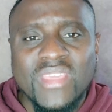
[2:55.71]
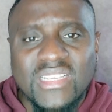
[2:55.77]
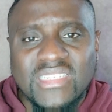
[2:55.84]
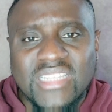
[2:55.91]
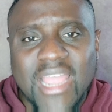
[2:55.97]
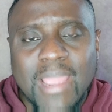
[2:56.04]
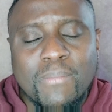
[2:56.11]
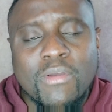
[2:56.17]

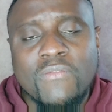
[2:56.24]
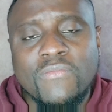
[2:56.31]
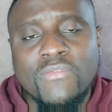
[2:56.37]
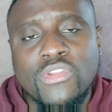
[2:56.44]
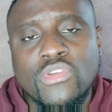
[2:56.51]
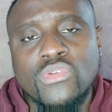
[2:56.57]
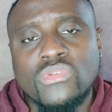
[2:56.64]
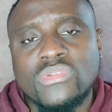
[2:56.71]
this type of
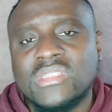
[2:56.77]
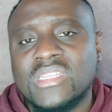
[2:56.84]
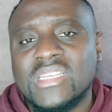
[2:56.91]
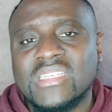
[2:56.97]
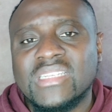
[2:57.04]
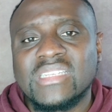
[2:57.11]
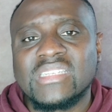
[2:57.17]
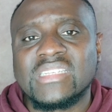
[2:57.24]
news,
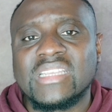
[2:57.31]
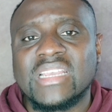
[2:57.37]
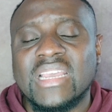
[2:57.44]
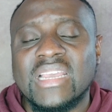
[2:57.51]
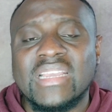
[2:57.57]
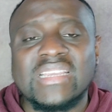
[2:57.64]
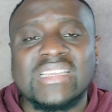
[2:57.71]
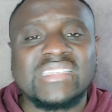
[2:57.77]
this
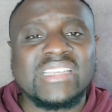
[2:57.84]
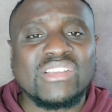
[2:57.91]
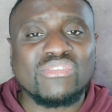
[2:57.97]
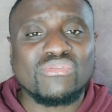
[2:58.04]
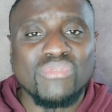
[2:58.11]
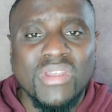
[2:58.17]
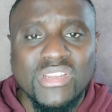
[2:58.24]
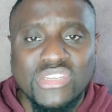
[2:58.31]
is a
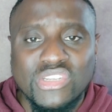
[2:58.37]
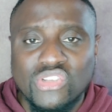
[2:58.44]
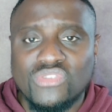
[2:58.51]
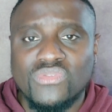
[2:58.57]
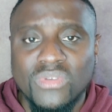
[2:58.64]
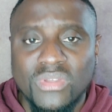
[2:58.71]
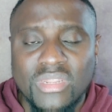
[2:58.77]
great news for